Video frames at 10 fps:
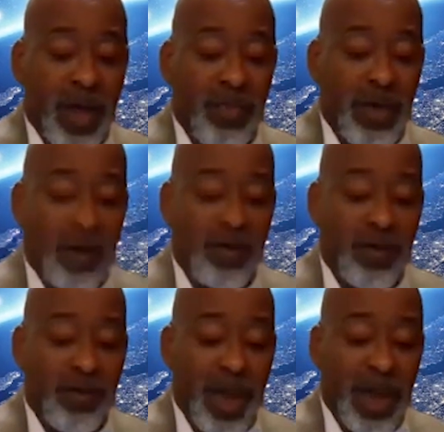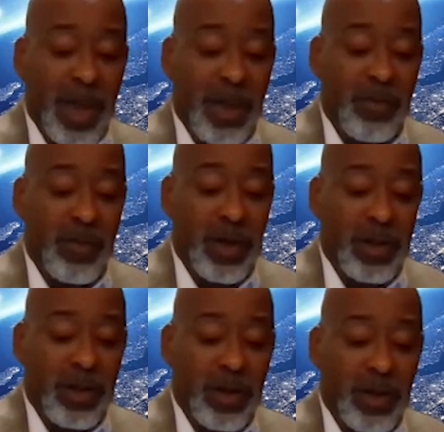that there was a man
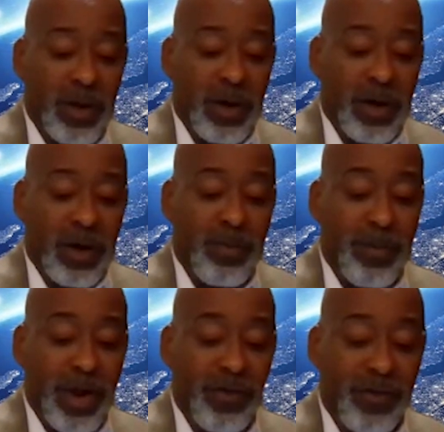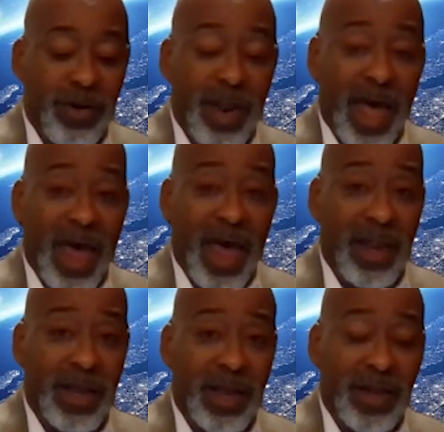with a measuring
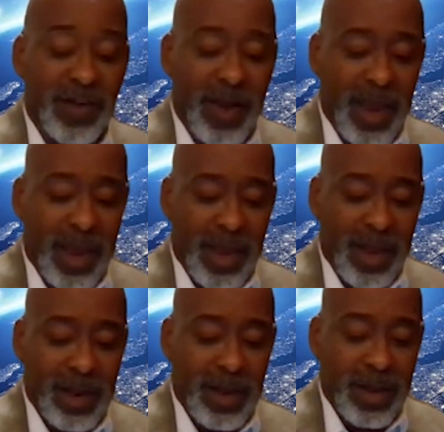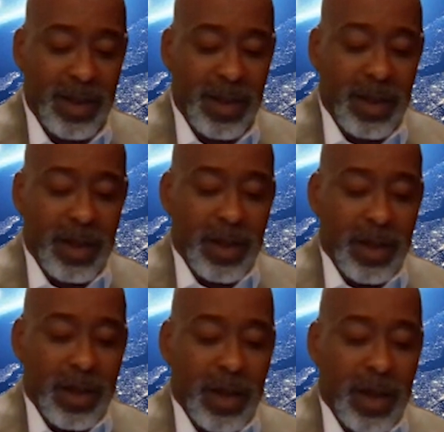line in his hand,
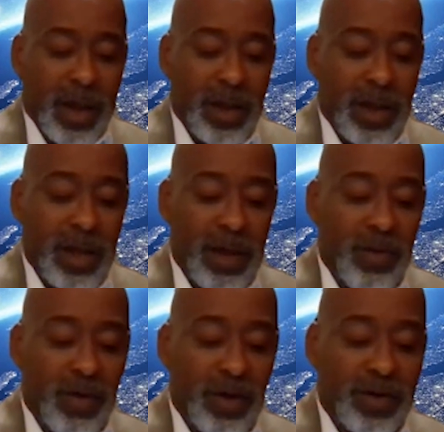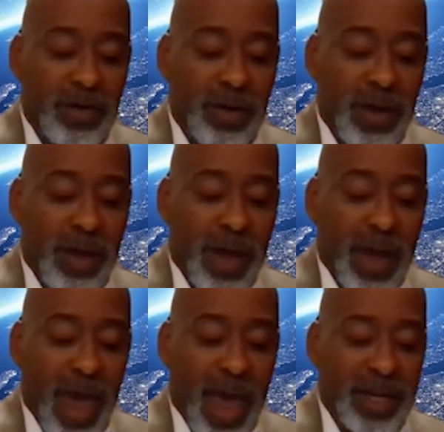and he was
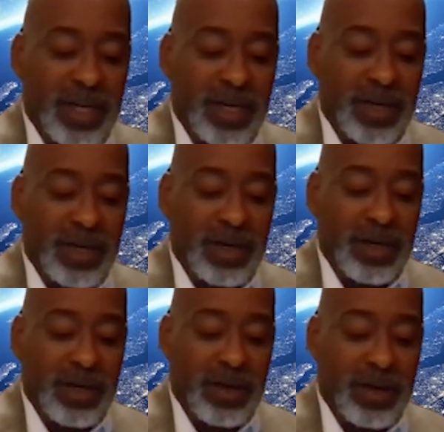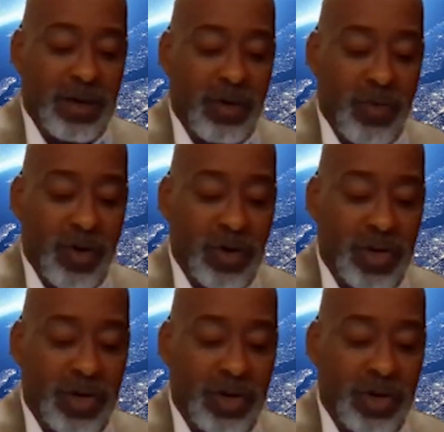asked a
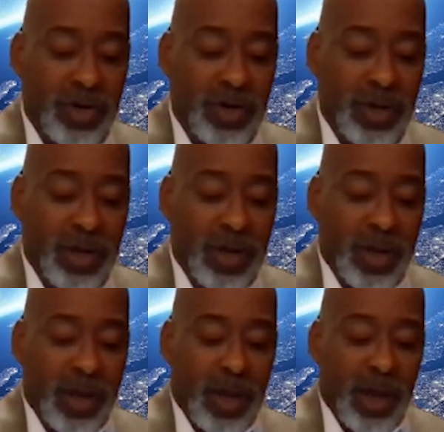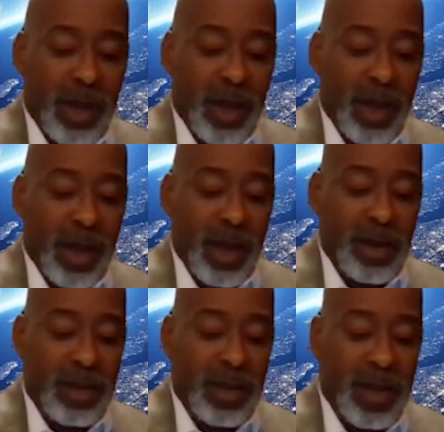question,
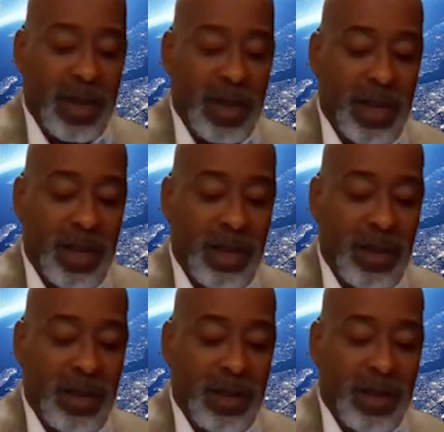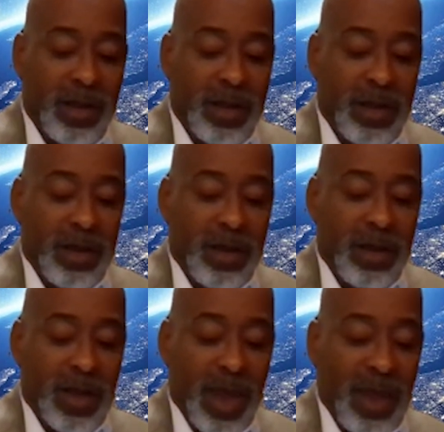and then he
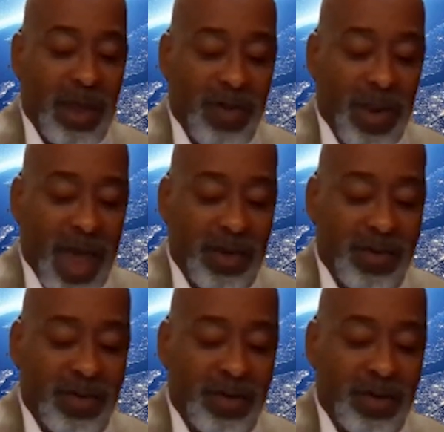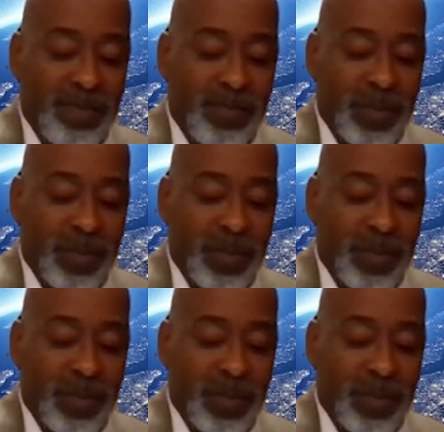gave an answer.